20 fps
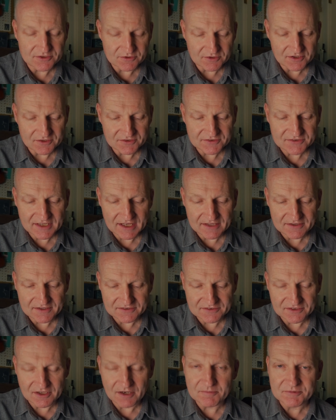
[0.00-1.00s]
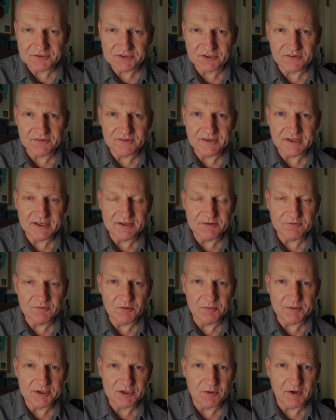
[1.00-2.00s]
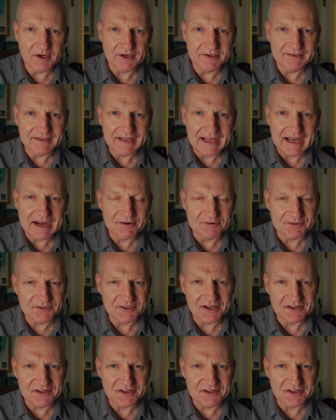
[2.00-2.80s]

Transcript: You can set this up so it will be quite loud,